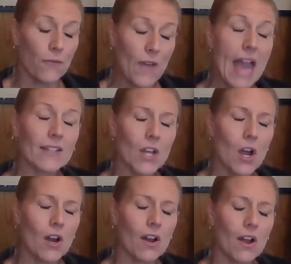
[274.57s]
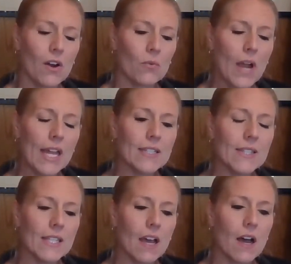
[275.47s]
In fact, our
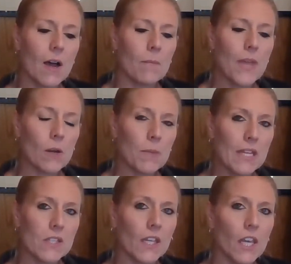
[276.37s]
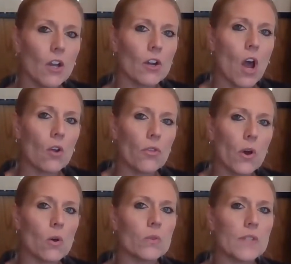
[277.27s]
rights that are being secured are
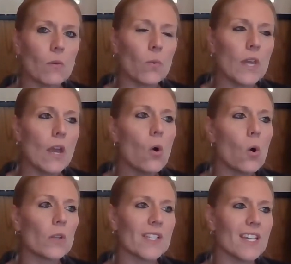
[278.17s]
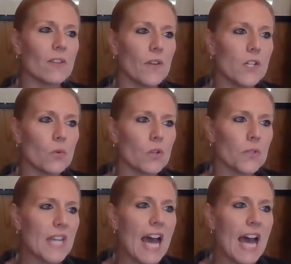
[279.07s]
those that we hold as individuals,